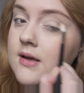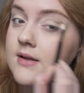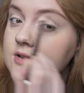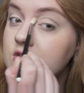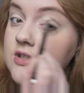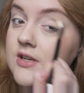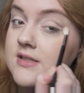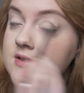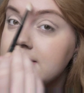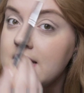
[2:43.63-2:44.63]
So just
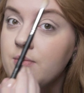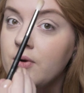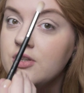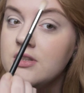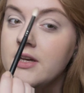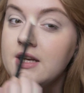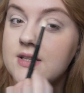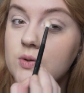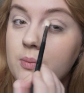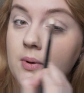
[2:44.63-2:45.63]
using the same brush that I
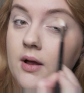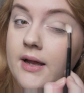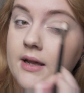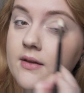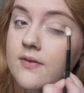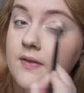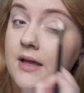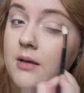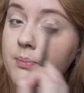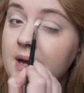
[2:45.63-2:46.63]
used to apply
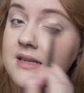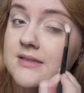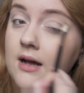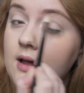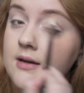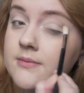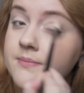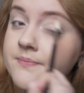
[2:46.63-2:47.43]
the base colour,